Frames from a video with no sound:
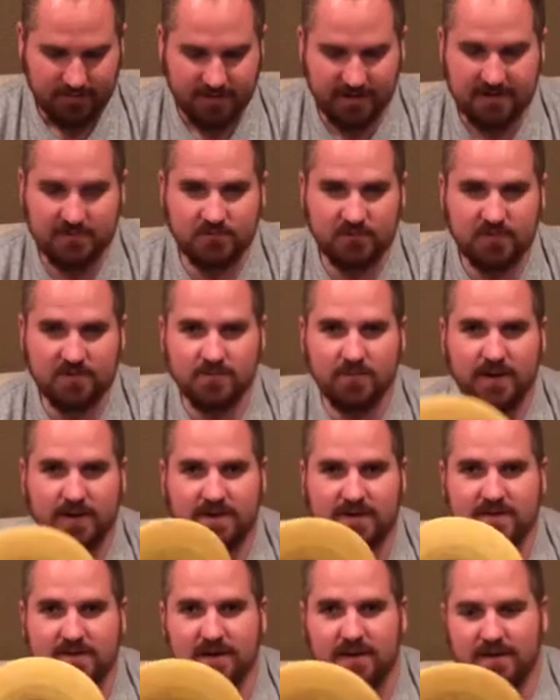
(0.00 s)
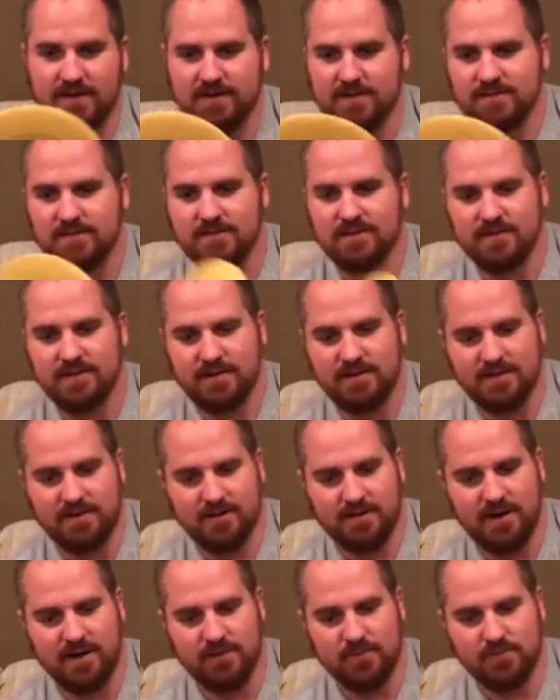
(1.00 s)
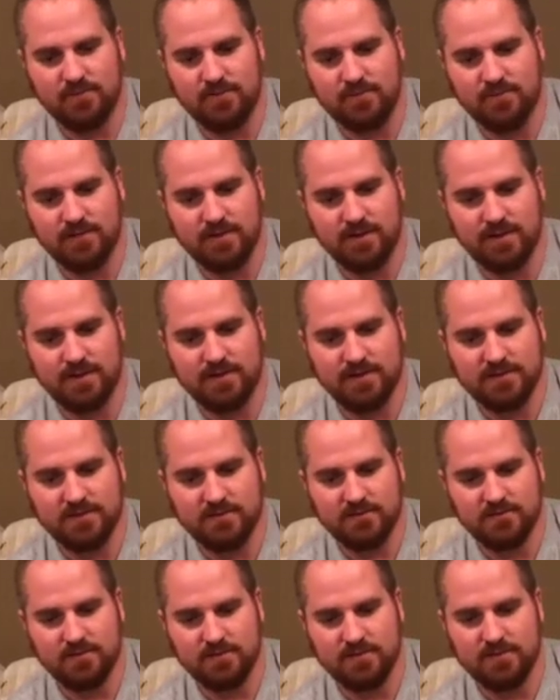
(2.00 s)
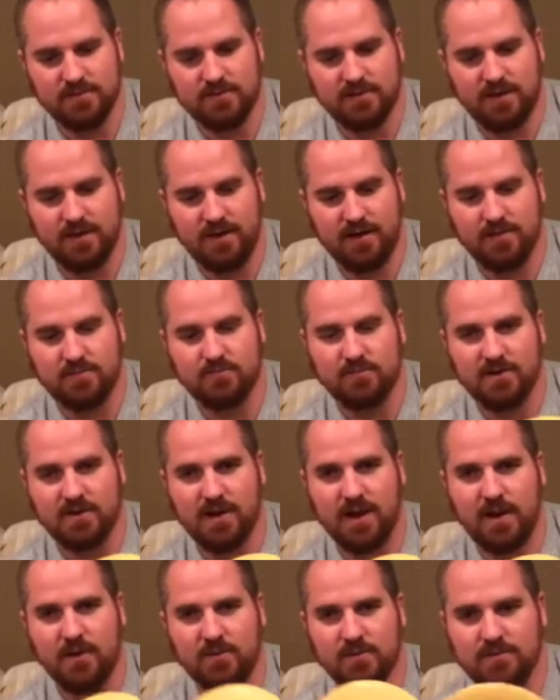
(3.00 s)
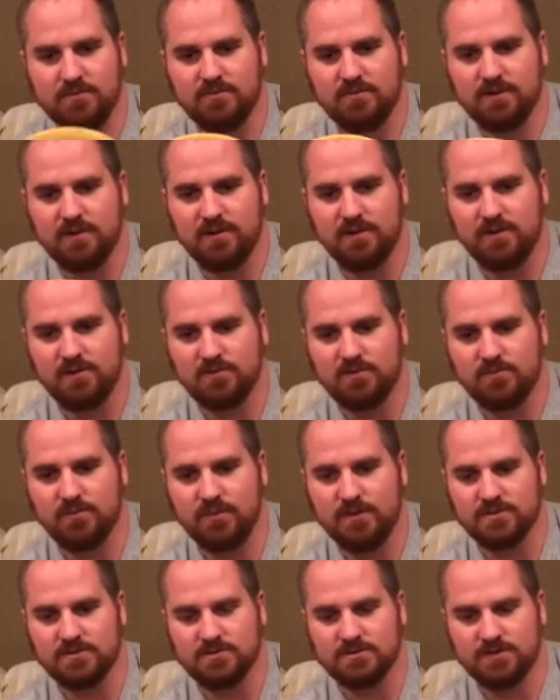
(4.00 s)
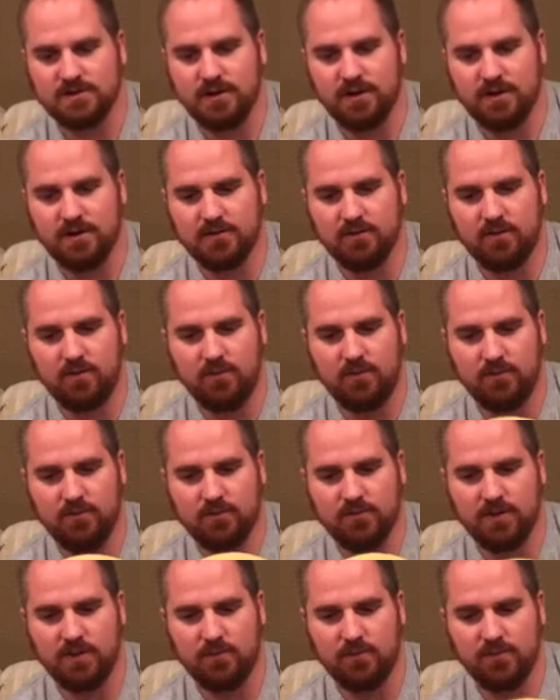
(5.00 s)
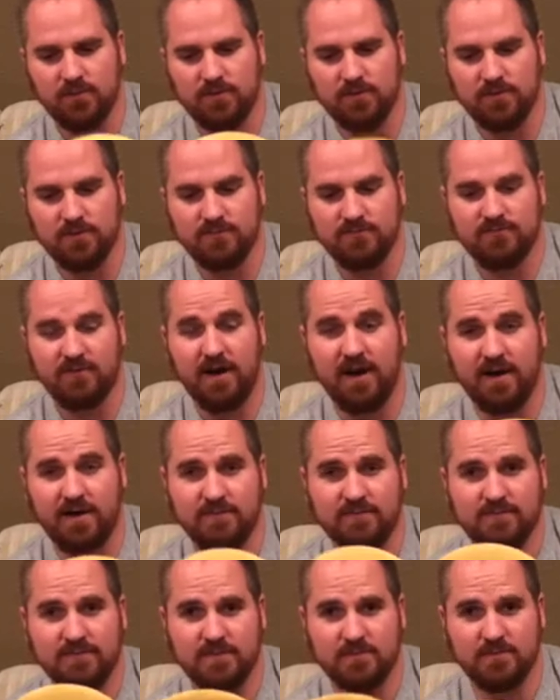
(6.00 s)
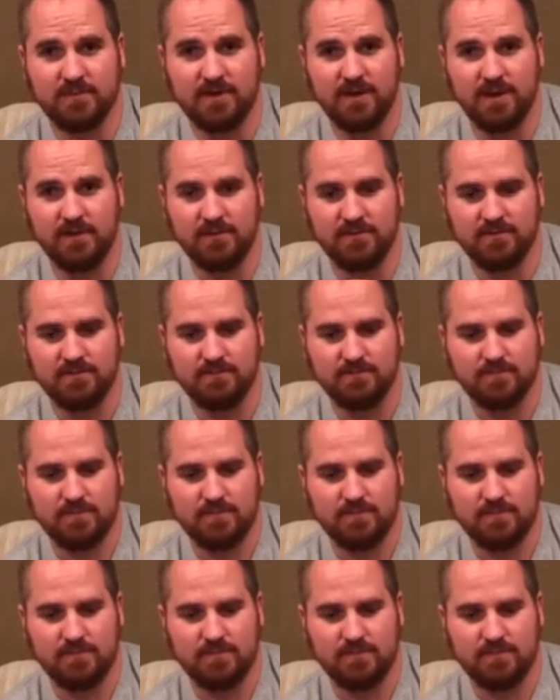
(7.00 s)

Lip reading: Next one is my Katana. I really like this one at McCowan, especially on hole number 5 at McCowan.